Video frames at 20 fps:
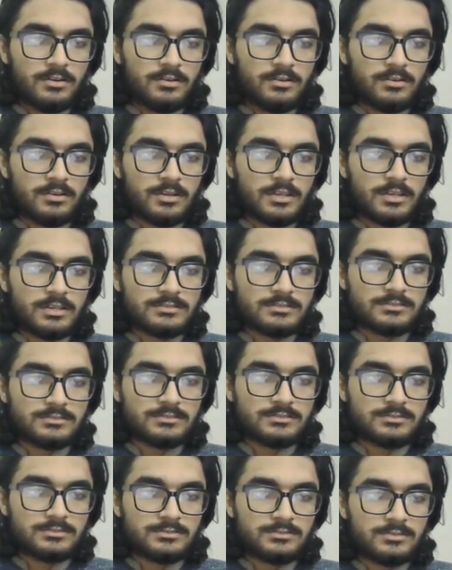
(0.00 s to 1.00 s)
Okay,
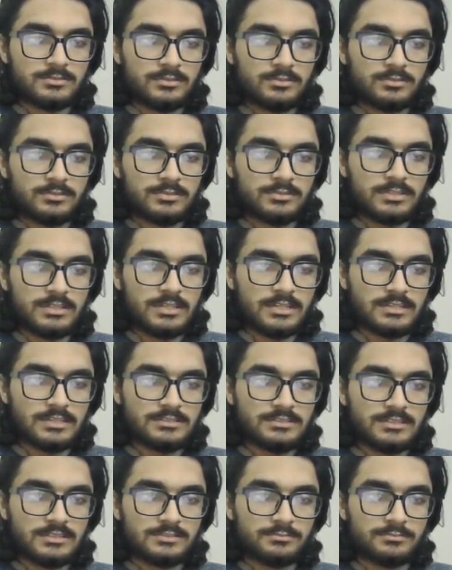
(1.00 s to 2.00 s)
so the
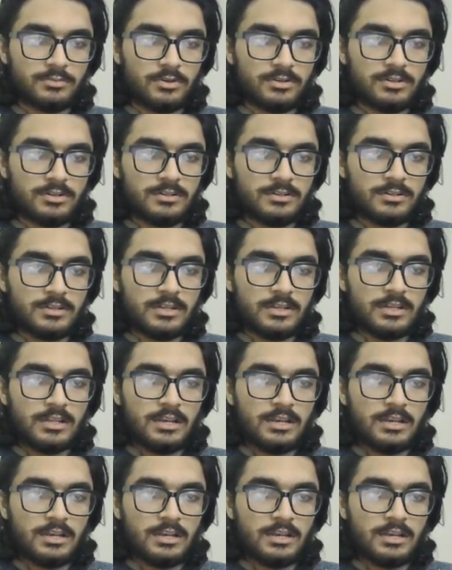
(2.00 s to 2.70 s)
next is border.